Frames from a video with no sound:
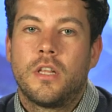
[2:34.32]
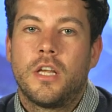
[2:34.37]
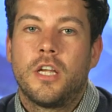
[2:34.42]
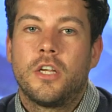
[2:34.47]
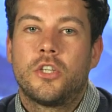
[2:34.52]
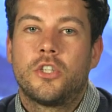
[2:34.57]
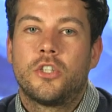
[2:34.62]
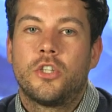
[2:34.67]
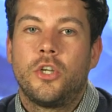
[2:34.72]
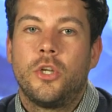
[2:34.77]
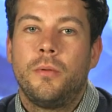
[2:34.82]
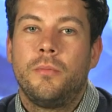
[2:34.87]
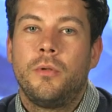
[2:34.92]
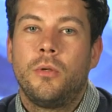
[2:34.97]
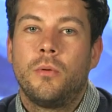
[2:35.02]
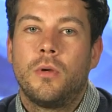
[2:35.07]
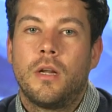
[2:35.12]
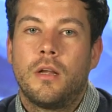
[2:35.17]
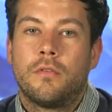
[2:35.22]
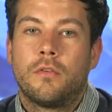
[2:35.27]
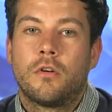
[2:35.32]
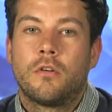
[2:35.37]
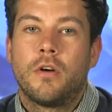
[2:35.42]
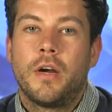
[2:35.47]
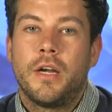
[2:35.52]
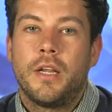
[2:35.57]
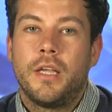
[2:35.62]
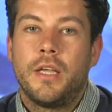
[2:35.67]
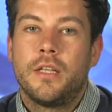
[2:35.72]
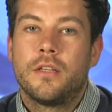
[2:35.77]
they assume you will have
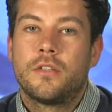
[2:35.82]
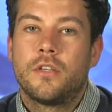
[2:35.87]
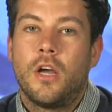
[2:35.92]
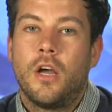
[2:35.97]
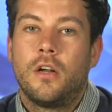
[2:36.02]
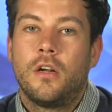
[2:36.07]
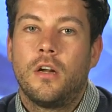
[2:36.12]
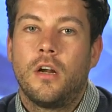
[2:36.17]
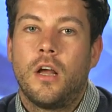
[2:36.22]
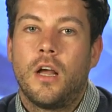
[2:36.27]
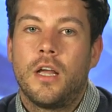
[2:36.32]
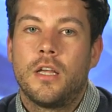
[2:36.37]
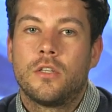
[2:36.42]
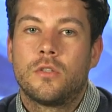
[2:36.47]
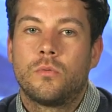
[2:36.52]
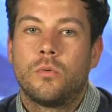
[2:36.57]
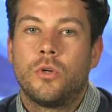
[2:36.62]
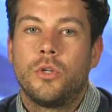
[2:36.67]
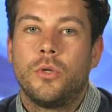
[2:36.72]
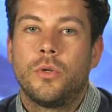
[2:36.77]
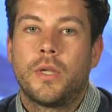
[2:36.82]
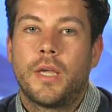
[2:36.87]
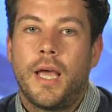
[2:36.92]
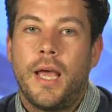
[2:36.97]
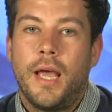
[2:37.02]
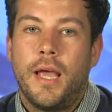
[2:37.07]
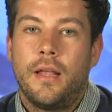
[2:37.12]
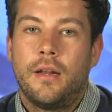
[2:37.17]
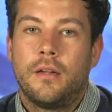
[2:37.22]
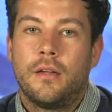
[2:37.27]
already internalized what you
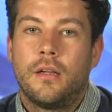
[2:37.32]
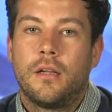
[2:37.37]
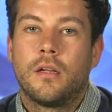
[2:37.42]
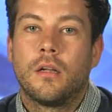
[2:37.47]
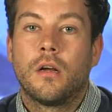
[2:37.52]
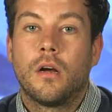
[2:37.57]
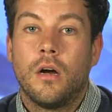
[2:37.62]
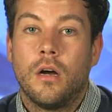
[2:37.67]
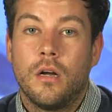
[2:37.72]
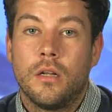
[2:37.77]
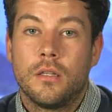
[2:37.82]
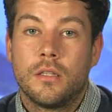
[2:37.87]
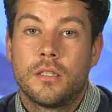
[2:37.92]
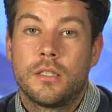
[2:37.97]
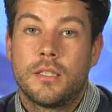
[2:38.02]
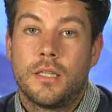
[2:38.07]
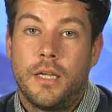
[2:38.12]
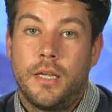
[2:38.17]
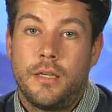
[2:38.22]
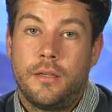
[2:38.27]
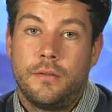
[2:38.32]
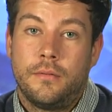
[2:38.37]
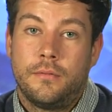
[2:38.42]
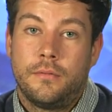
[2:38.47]
can and can't say.